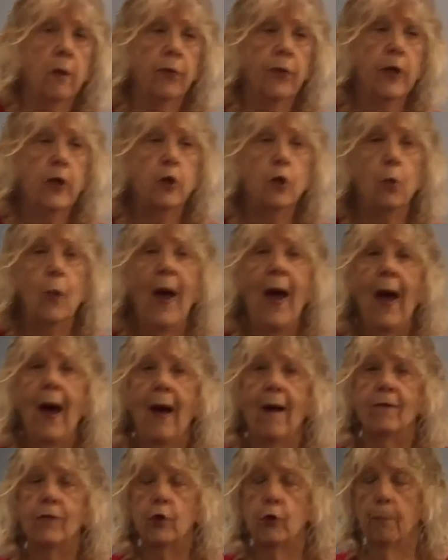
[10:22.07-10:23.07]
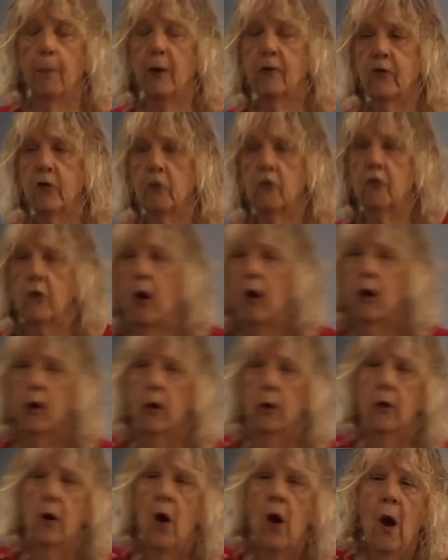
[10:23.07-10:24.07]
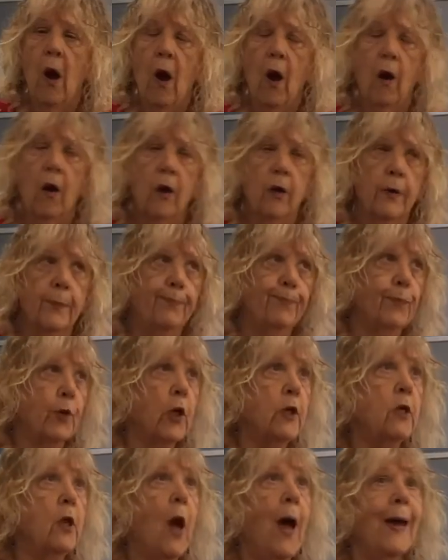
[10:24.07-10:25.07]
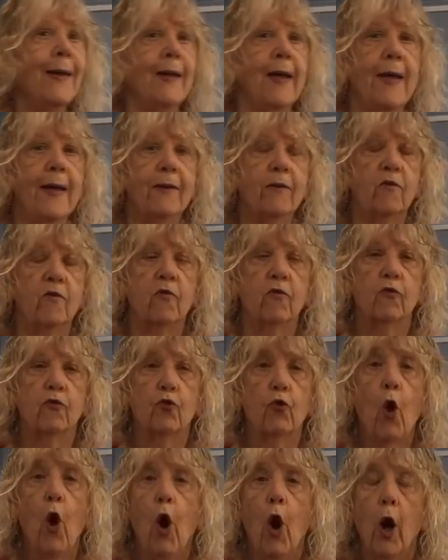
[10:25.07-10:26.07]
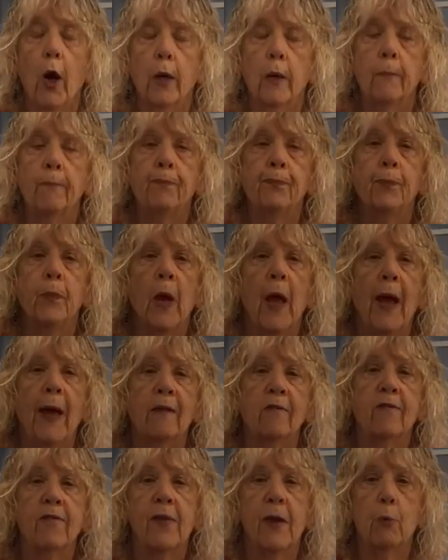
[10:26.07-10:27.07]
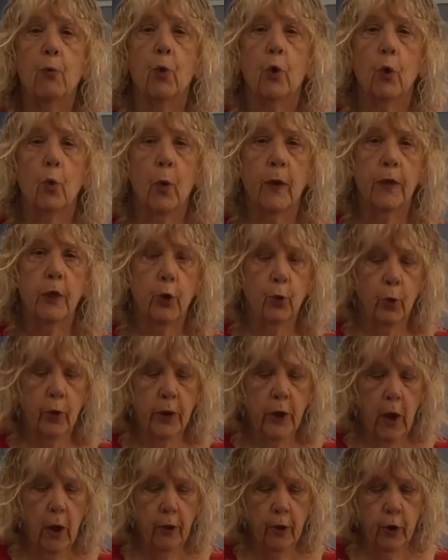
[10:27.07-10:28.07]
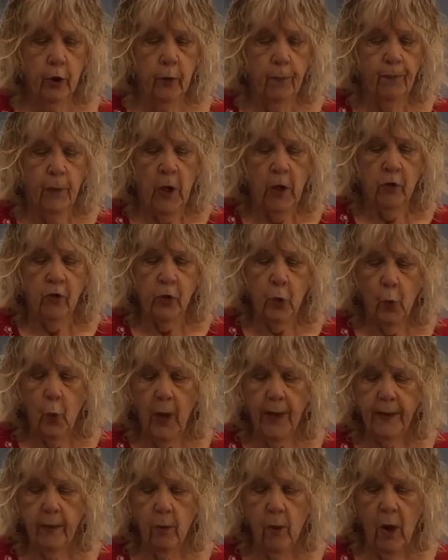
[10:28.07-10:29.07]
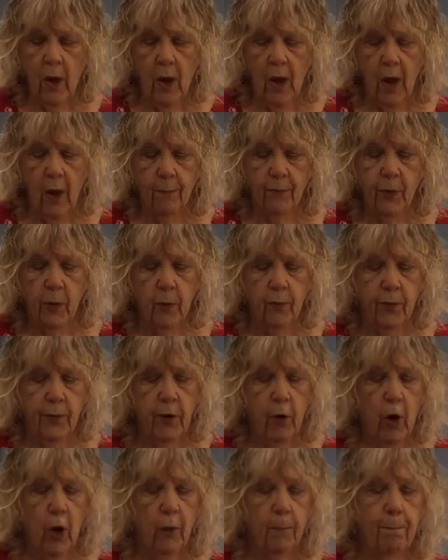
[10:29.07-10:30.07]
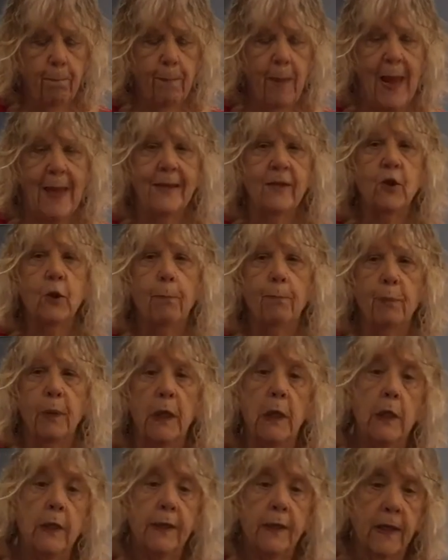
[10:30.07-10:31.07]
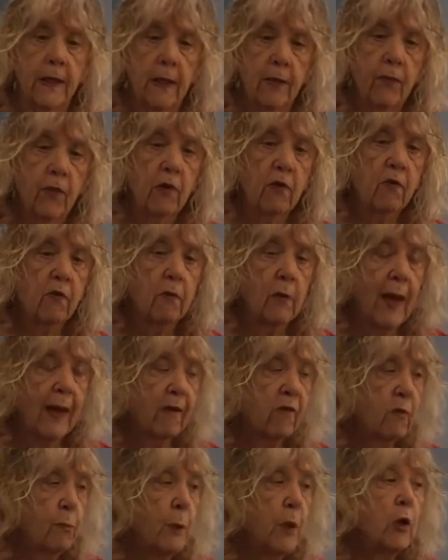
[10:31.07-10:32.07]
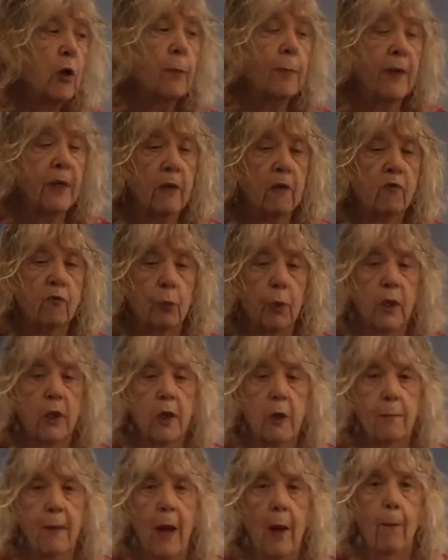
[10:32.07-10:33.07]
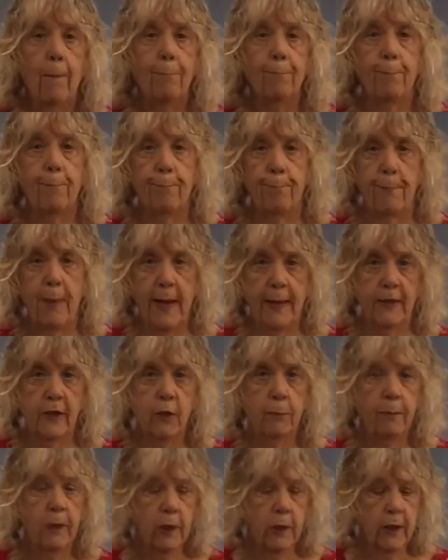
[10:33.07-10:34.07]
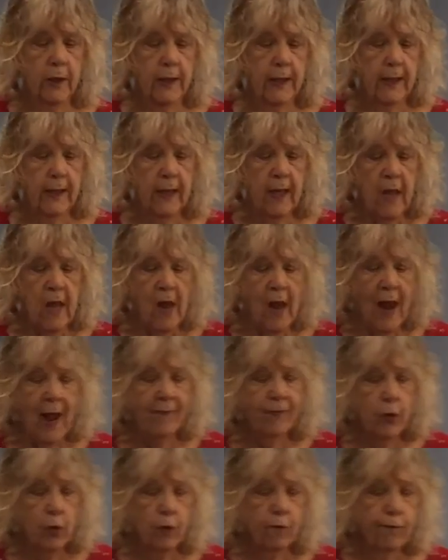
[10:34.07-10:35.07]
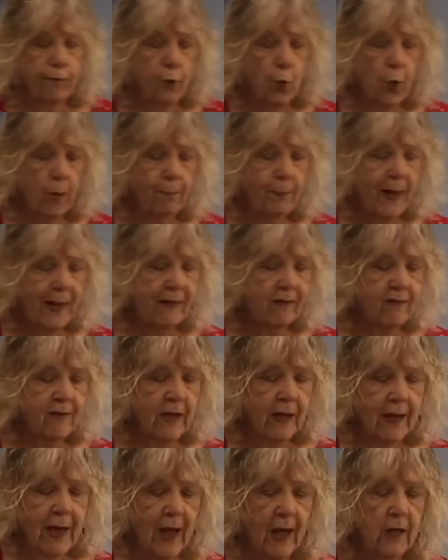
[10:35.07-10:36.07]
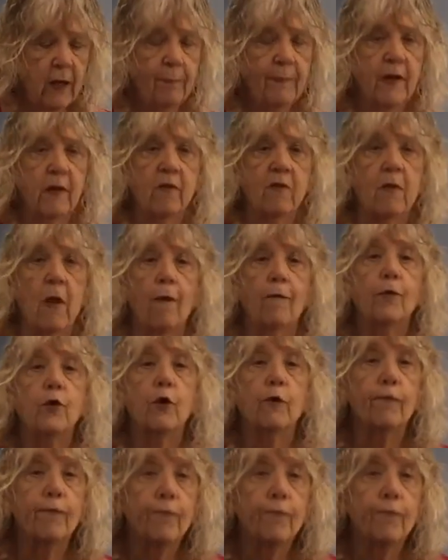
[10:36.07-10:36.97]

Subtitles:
that you have. Your muscles are not as strong as they were when you were younger. So there are bendability. This experiment is really about bendability. And there are 4 basic elements of your